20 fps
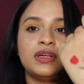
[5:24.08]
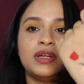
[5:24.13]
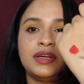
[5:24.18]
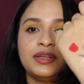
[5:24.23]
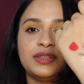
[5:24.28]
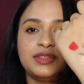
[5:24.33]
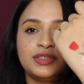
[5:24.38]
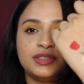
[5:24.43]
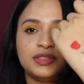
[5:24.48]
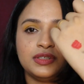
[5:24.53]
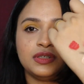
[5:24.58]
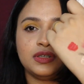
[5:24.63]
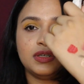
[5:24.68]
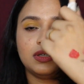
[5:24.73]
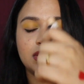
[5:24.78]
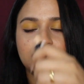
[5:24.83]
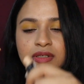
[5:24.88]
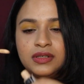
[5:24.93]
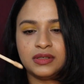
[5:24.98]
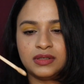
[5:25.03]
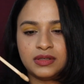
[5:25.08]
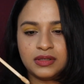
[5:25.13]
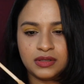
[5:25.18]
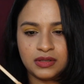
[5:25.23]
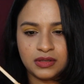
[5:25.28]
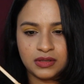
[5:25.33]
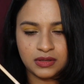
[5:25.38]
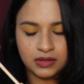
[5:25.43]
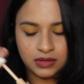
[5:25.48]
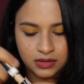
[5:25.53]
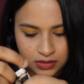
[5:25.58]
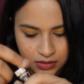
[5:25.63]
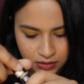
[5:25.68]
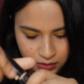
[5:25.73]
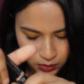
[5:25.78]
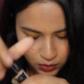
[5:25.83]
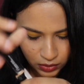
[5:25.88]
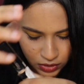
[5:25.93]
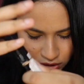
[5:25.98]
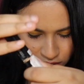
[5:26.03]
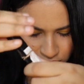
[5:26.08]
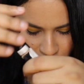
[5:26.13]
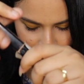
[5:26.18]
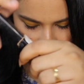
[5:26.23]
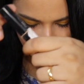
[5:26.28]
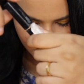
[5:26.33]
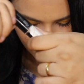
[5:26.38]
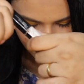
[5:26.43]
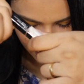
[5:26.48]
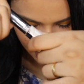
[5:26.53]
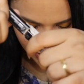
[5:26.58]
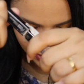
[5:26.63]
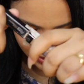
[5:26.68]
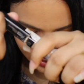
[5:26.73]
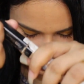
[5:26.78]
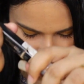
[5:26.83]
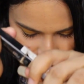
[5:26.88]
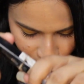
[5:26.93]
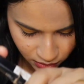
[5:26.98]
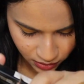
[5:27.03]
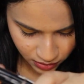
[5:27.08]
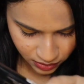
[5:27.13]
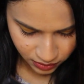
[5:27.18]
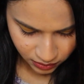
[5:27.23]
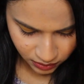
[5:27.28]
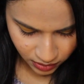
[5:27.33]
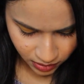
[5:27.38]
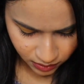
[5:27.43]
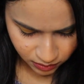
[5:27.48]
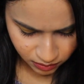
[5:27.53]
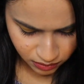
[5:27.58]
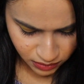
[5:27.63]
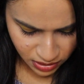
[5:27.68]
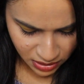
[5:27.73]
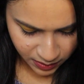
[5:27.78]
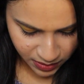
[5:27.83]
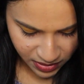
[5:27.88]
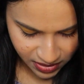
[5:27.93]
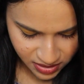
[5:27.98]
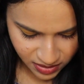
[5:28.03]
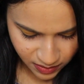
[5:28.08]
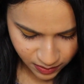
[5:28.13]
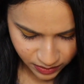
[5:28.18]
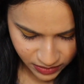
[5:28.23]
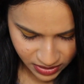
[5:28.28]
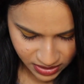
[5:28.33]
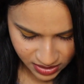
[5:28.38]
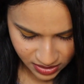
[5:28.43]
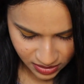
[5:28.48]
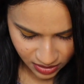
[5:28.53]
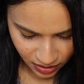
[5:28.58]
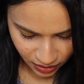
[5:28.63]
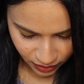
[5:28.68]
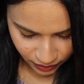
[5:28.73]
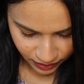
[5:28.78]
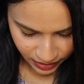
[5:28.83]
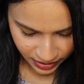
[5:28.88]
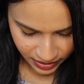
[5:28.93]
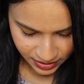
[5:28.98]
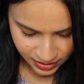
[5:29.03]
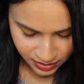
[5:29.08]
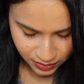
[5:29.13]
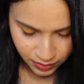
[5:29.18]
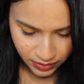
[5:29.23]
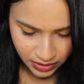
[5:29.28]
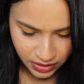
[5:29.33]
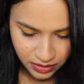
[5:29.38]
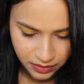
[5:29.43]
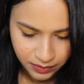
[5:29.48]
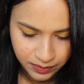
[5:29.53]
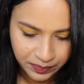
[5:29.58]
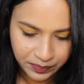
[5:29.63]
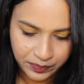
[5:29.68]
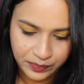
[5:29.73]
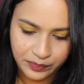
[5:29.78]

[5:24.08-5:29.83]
Right here. What else I got? Okay, maybe some mascara as well.